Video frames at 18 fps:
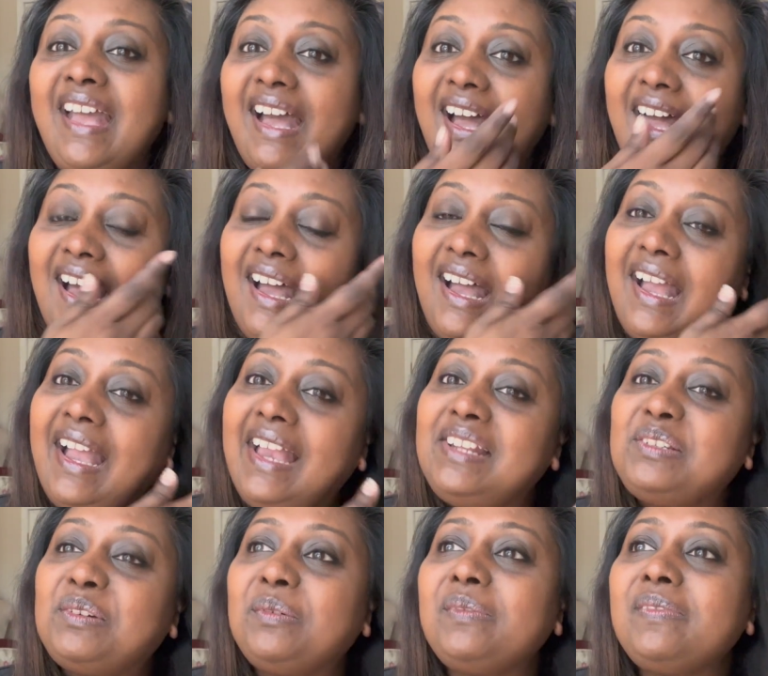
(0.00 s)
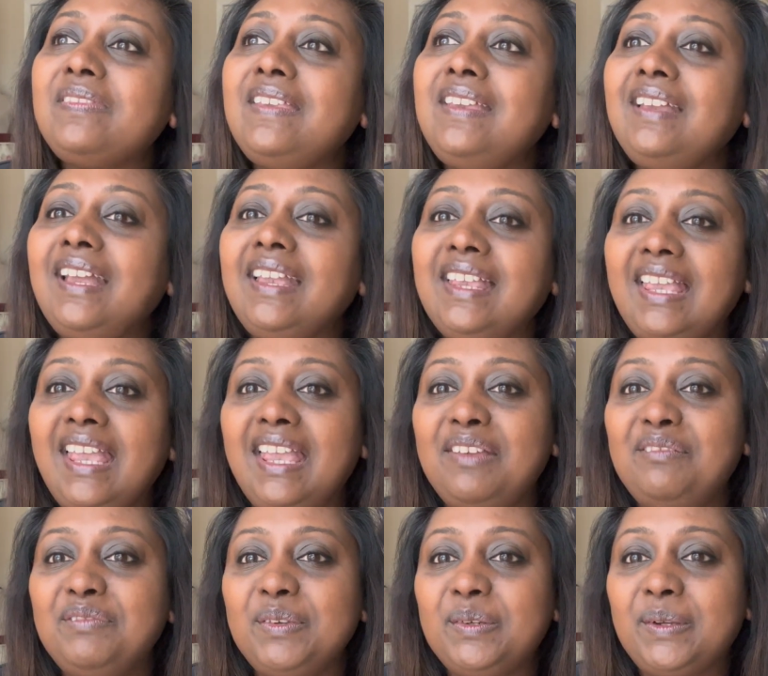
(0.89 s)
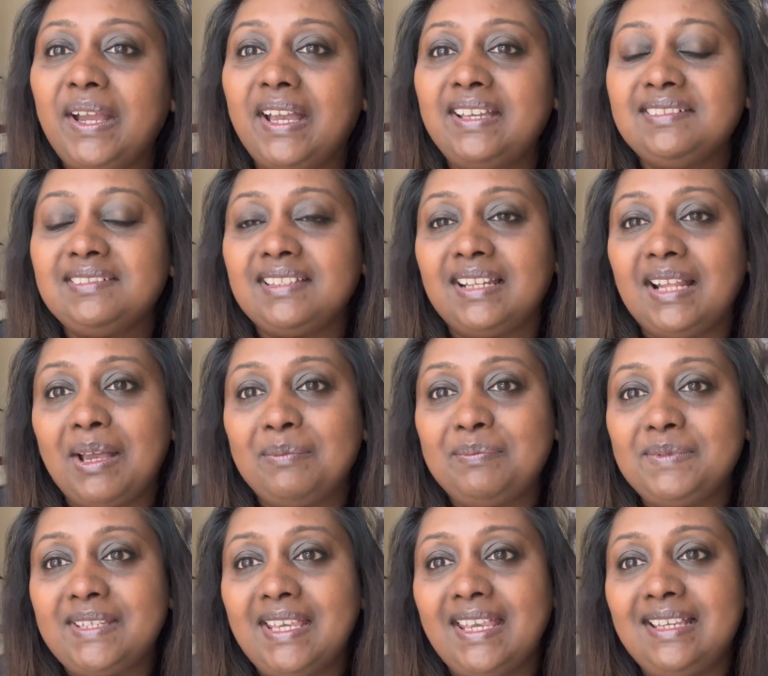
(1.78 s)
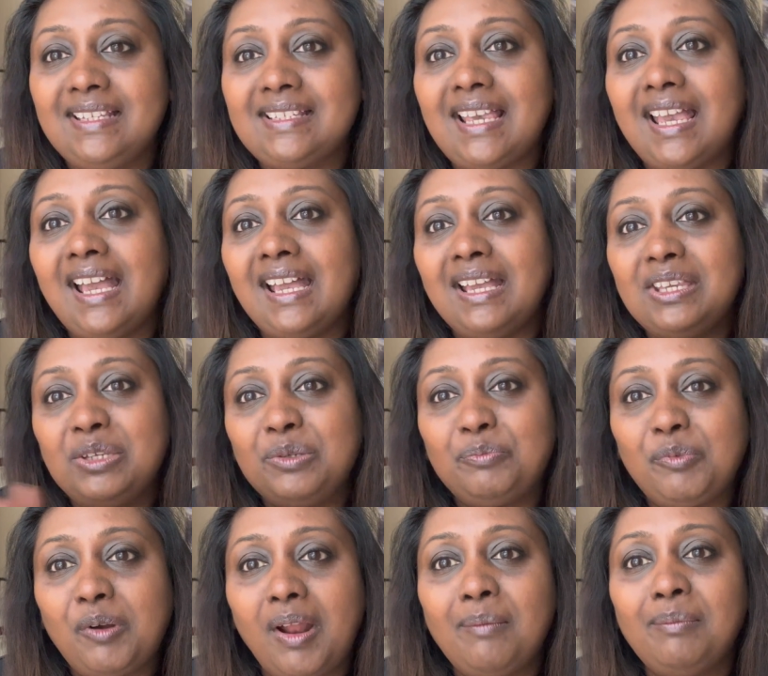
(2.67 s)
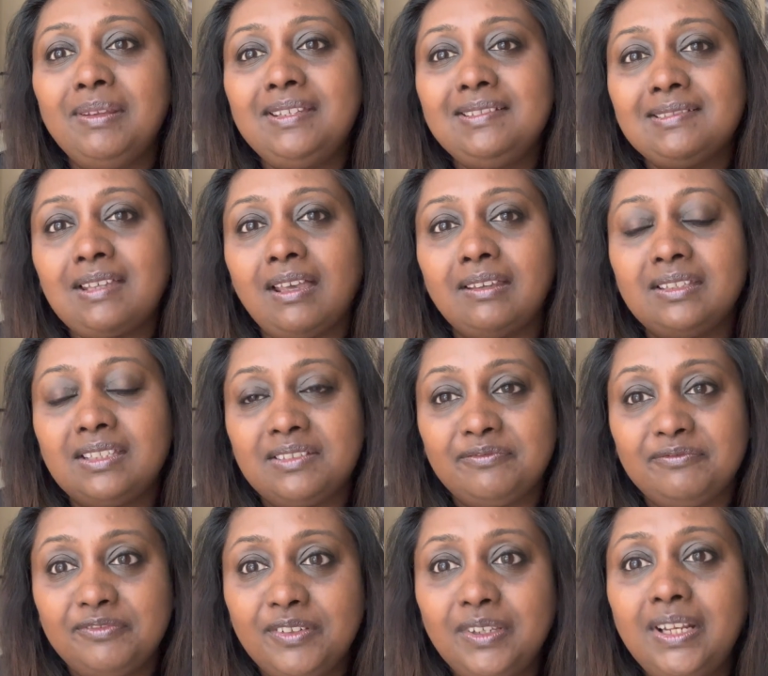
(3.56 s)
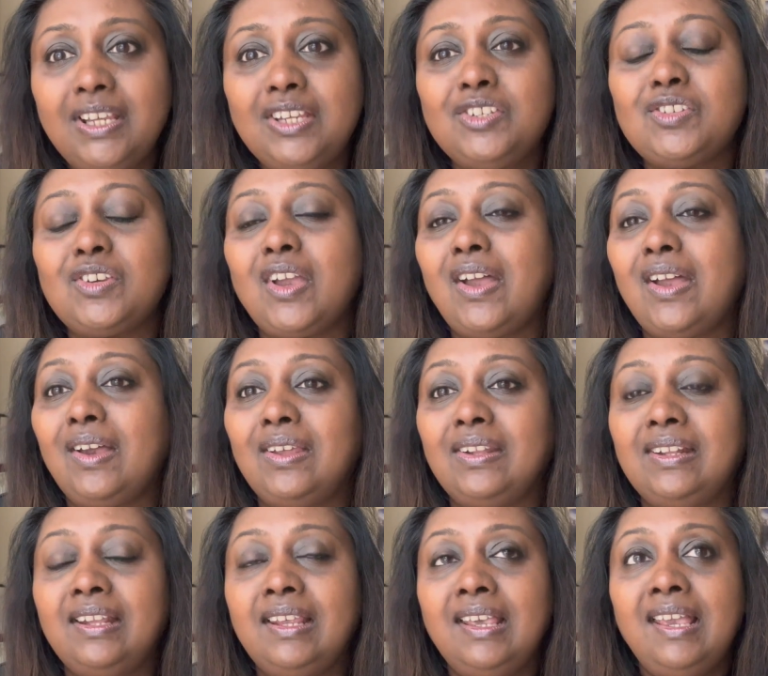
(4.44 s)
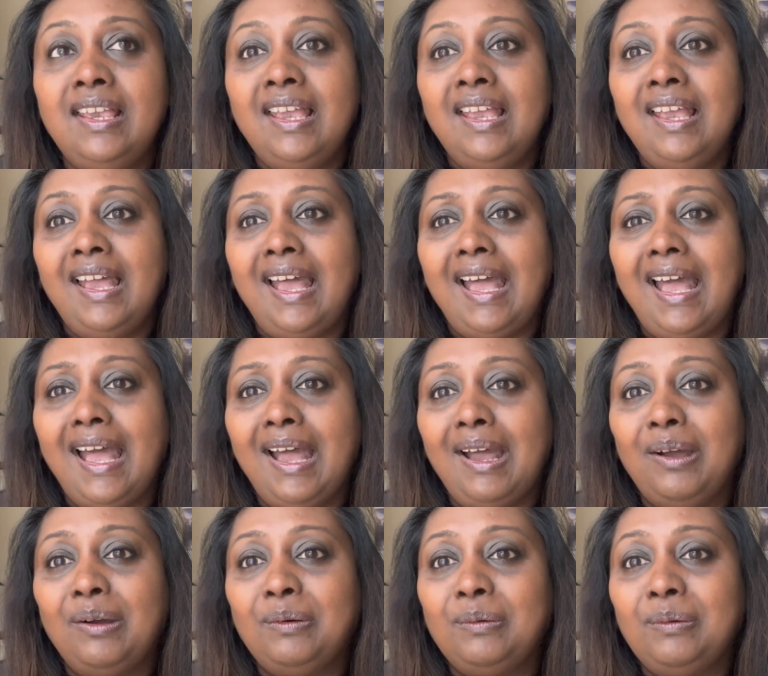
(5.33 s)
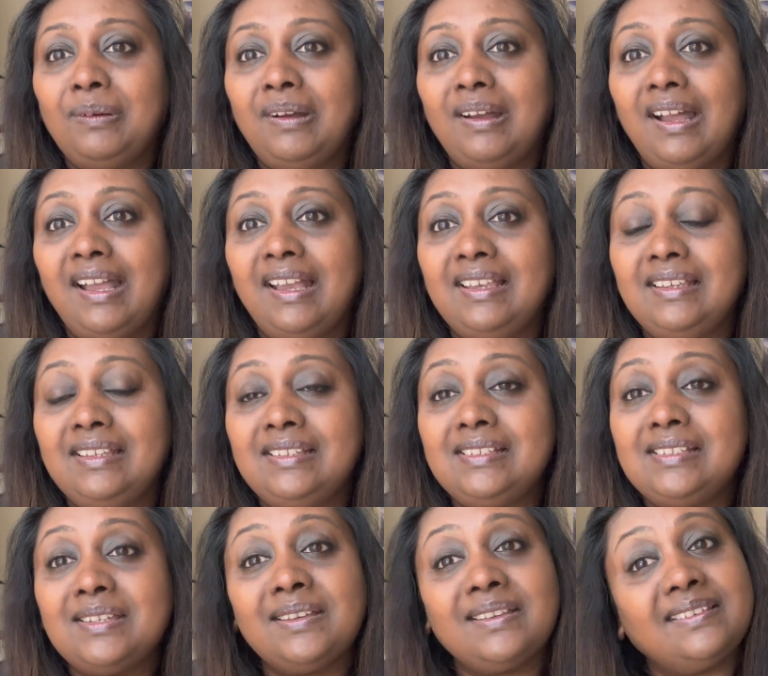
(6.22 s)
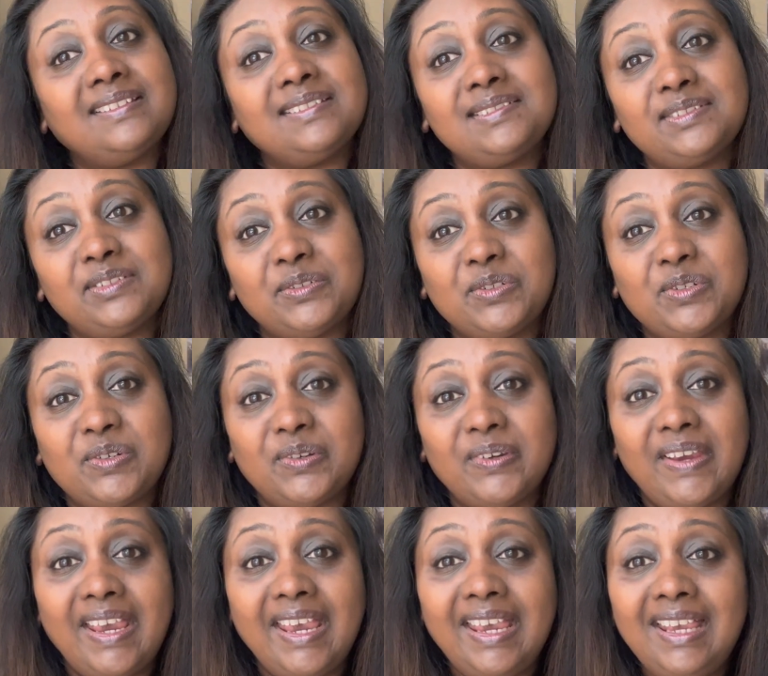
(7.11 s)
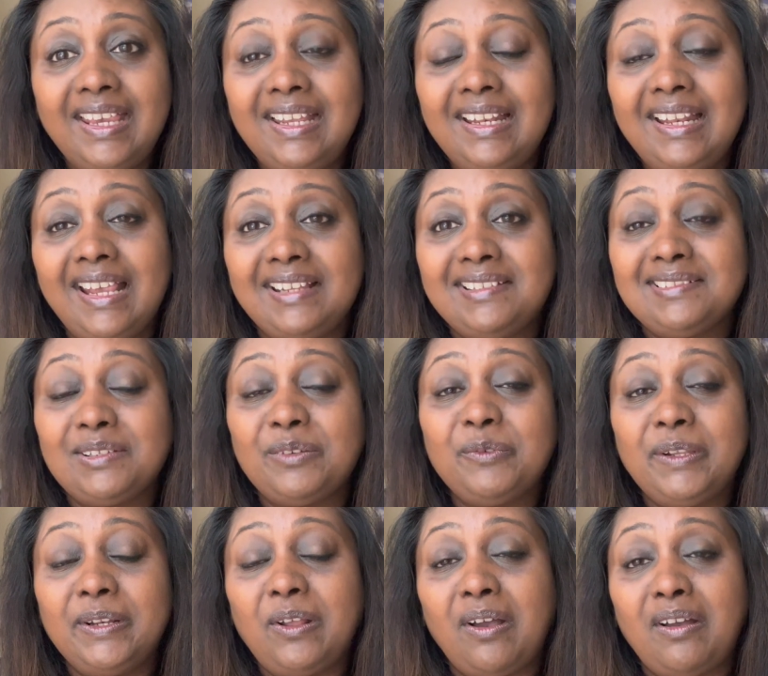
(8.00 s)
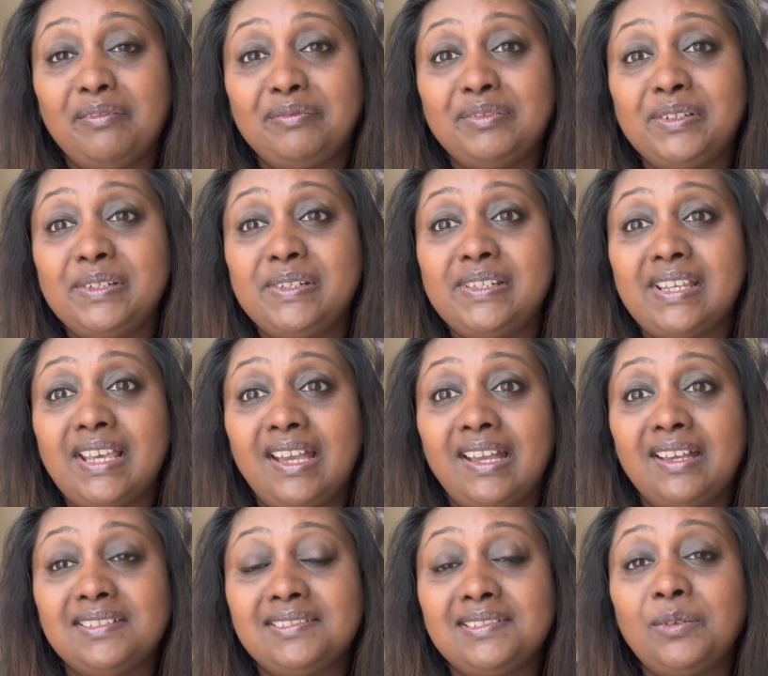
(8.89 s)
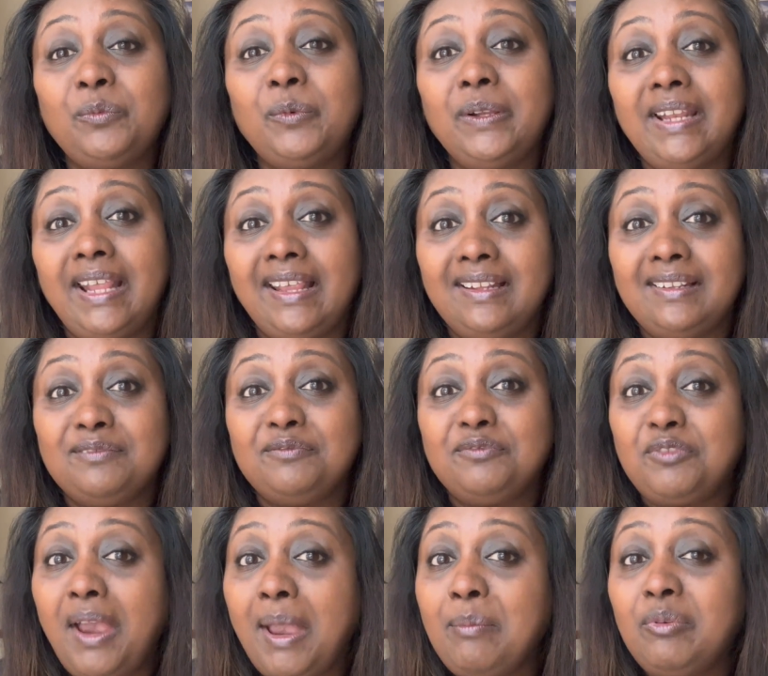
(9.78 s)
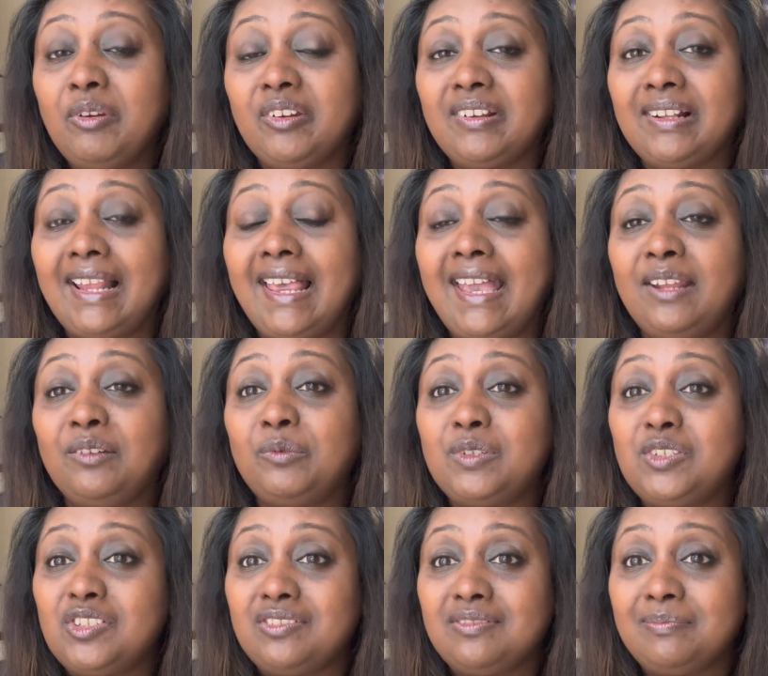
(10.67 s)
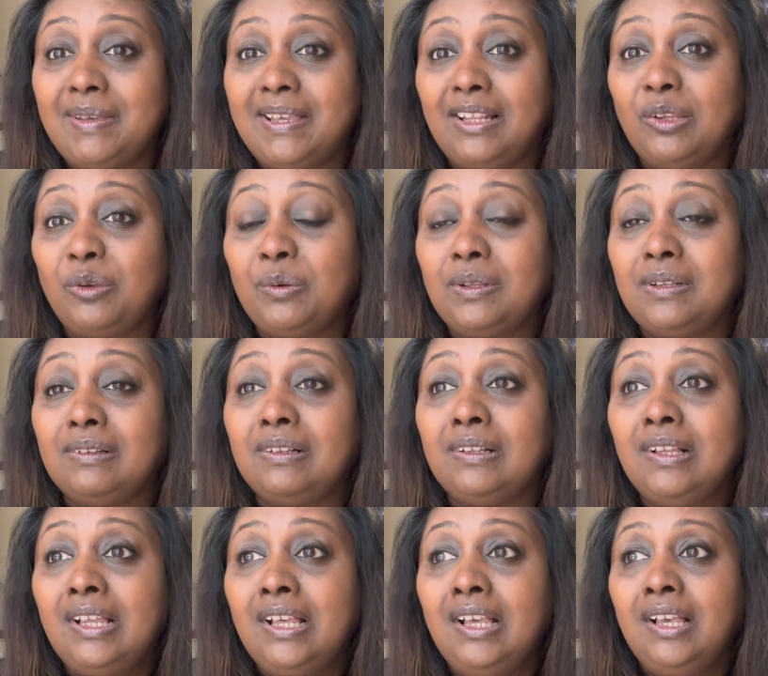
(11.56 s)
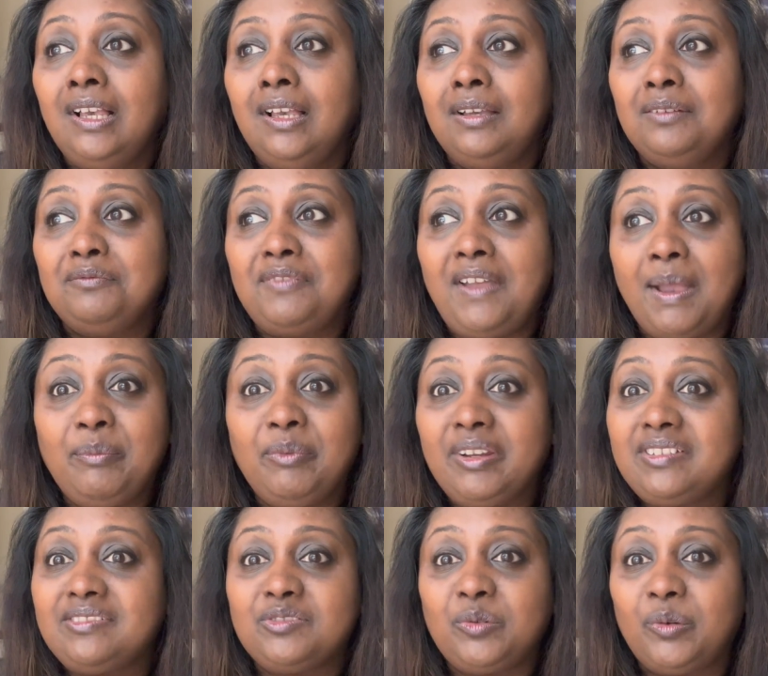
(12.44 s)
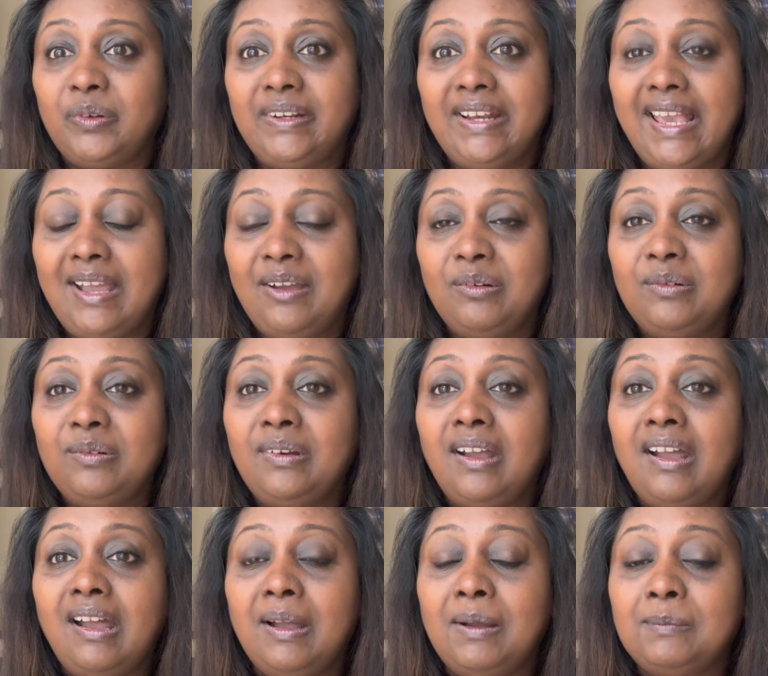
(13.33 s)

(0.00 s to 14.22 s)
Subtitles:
I don't think I gave you guys an update. You probably saw the footage on how I took the serger in, and someone offered, someone at Fabricland, which is my local fabric store now,